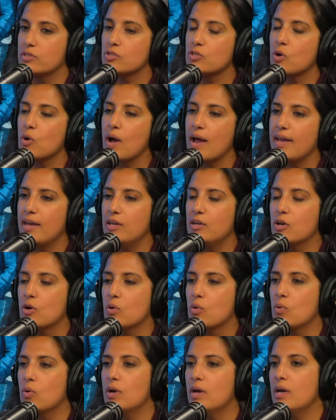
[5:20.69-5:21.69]
So you
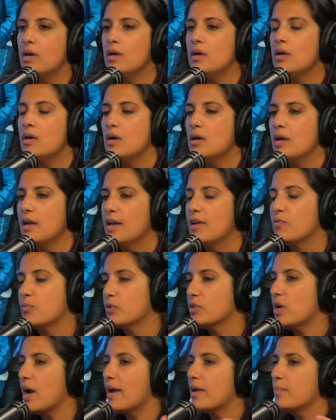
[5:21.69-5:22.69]
know if
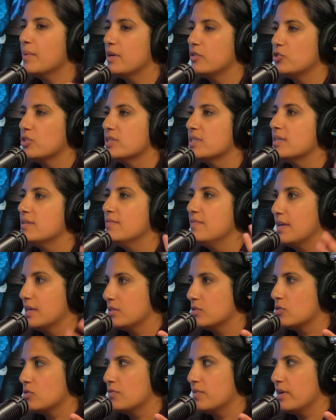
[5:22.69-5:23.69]
we're talking about just
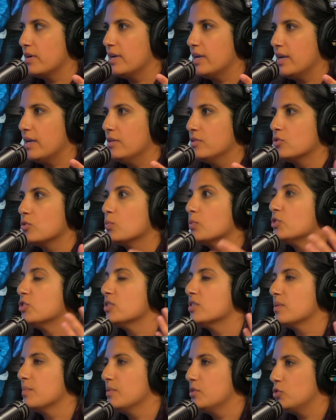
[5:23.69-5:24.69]
advanced ovarian cancer, which
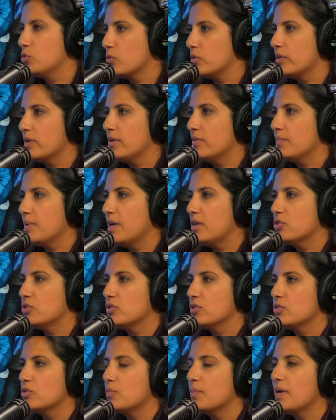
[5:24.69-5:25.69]
is the majority of
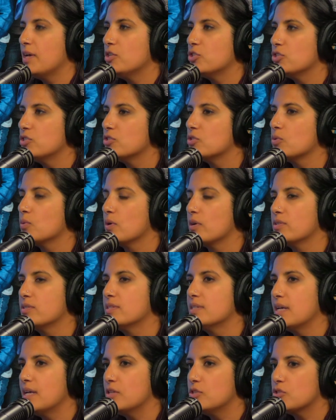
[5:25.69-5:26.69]
patients, so patients who are
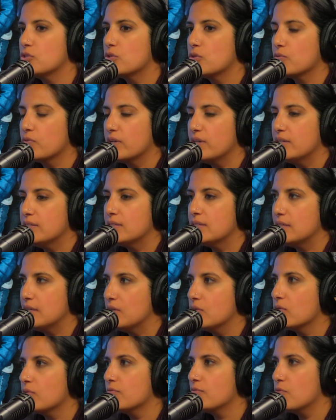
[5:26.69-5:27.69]
stage 3C
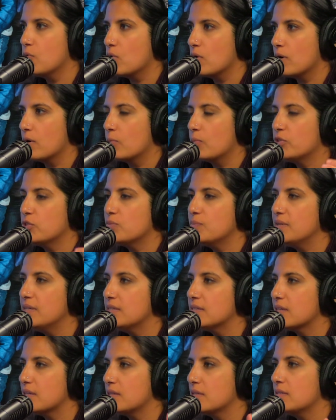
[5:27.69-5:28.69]
or 4, which
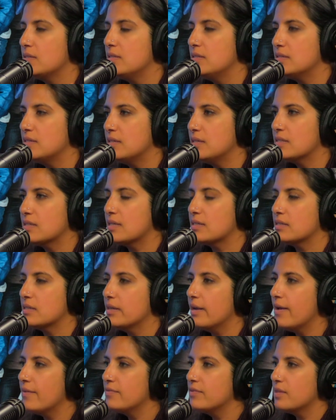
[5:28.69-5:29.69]
means that the disease has
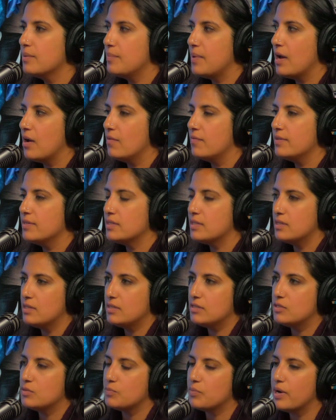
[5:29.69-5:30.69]
left the pelvis and
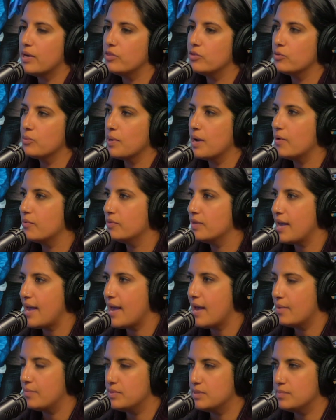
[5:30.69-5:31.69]
has spread throughout the
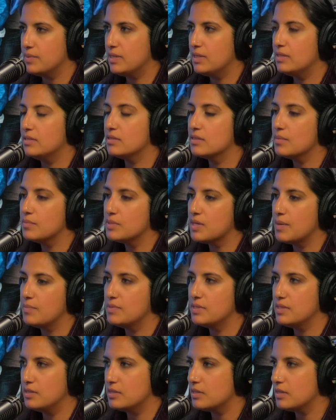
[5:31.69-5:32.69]
abdomen and
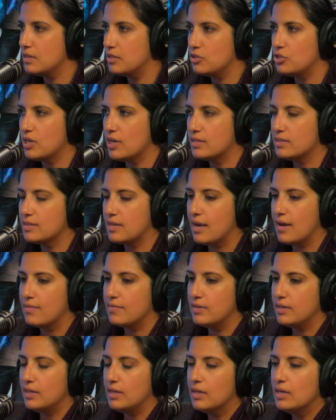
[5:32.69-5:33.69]
sometimes into the chest
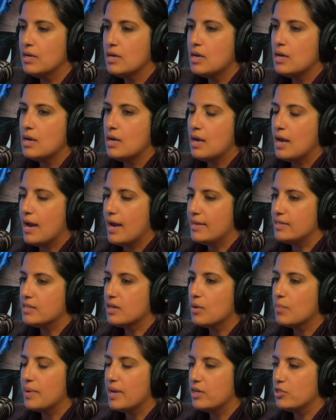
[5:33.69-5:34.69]
cavity. Mm. I
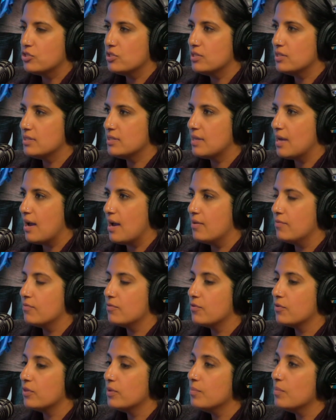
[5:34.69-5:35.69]
tell patients that
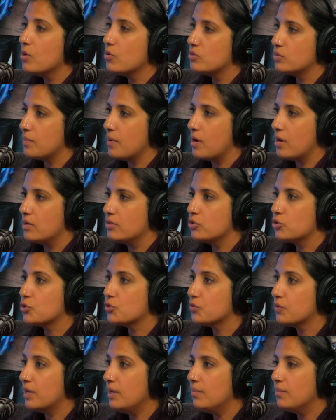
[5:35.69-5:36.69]
for the most part,
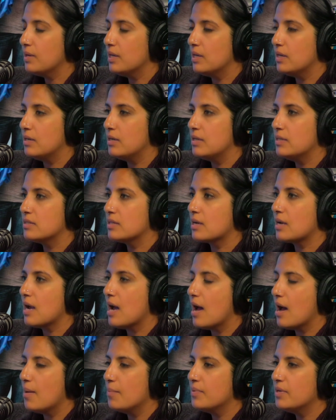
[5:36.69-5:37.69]
treatment is a
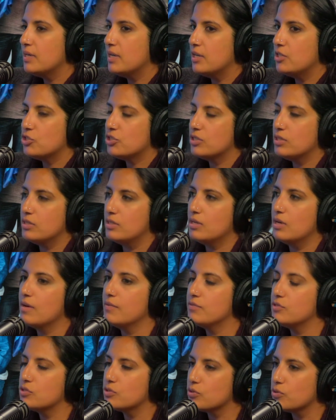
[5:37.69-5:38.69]
combination
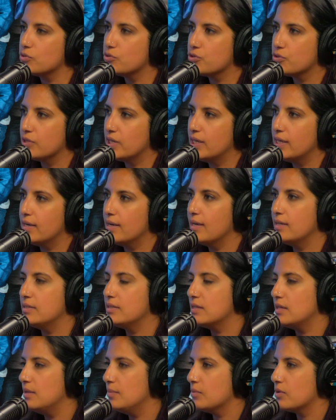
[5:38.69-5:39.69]
of surgery and
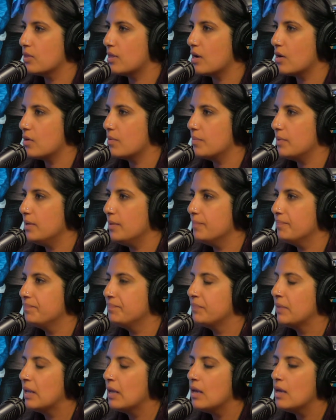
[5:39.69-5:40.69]
chemotherapy.
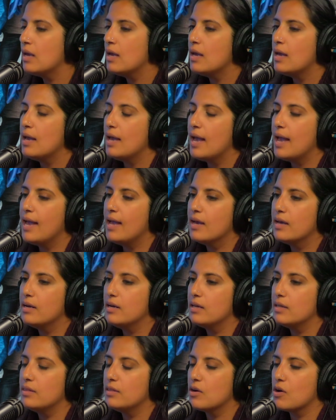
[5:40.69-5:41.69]

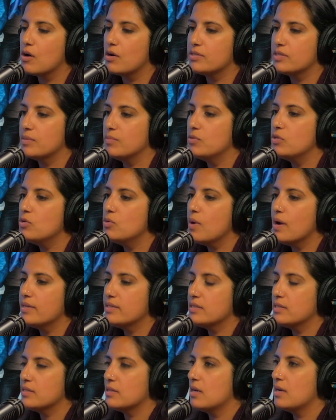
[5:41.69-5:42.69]
And there are some
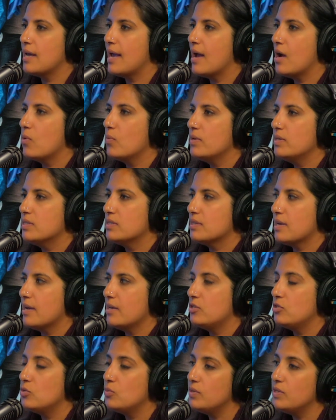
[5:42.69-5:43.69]
nuances on how we
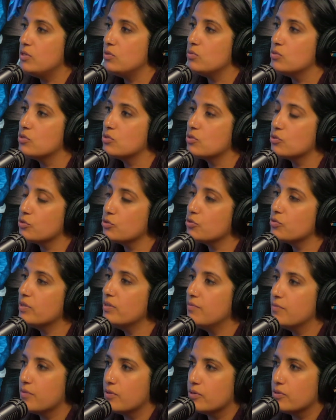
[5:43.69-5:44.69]
decide do we do surgery
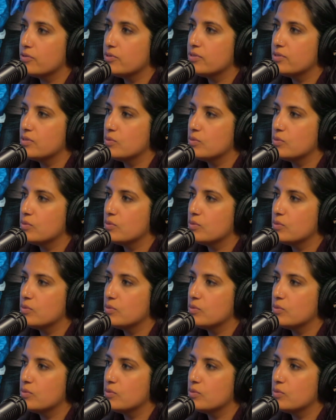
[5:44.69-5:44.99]
first?